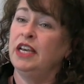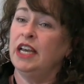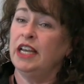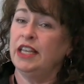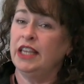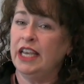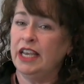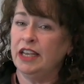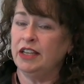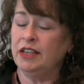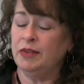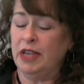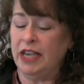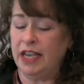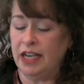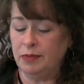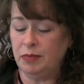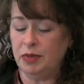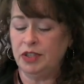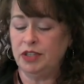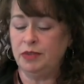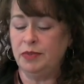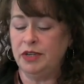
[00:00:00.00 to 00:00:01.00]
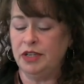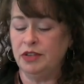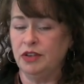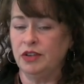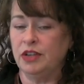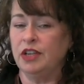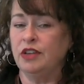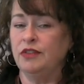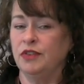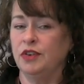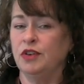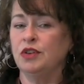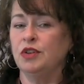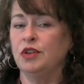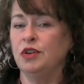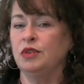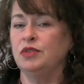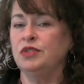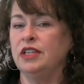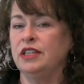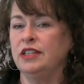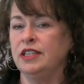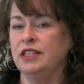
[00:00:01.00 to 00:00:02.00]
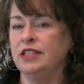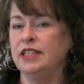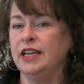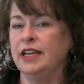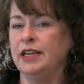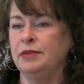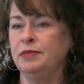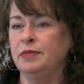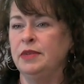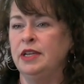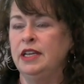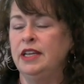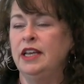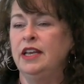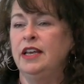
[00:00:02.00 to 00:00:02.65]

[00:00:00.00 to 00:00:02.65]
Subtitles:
and they happened to be looking for clothes at the time.